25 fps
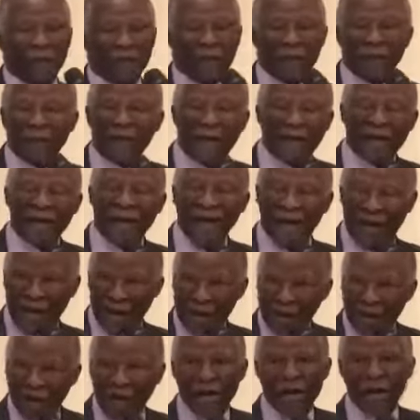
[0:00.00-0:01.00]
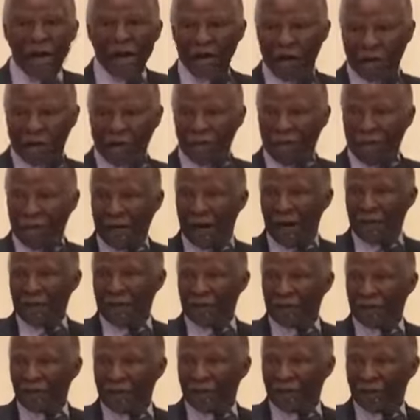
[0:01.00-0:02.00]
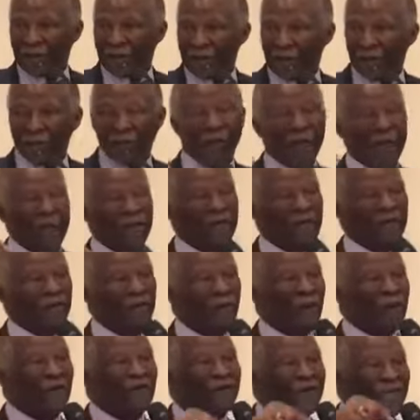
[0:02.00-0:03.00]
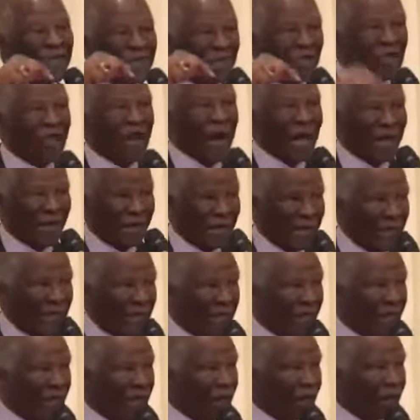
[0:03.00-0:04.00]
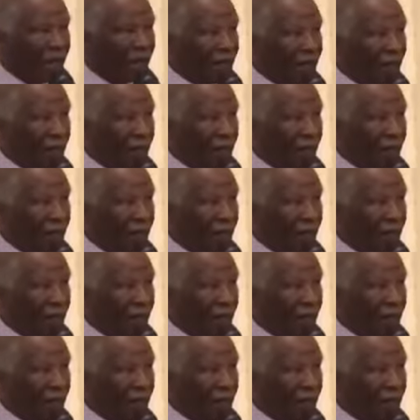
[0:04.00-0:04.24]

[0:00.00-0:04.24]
is that there are Nigerian criminals who are involved in drug dealing.